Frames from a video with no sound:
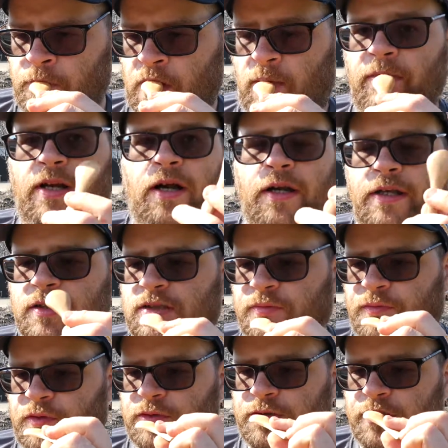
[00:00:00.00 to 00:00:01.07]
I mean, honey is the
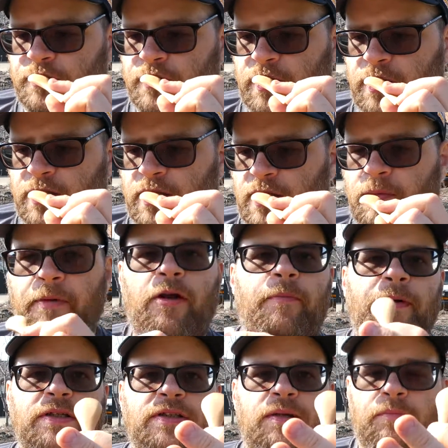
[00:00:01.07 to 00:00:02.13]
first ingredient, the tomato
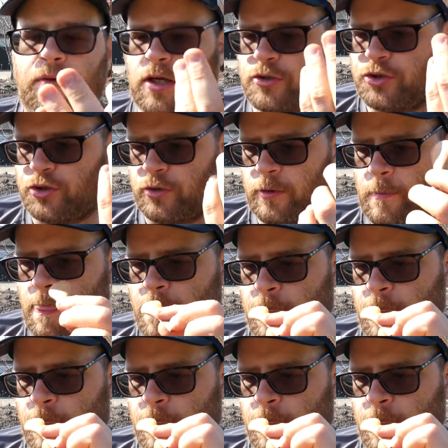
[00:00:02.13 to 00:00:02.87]
paste, and brown sugar.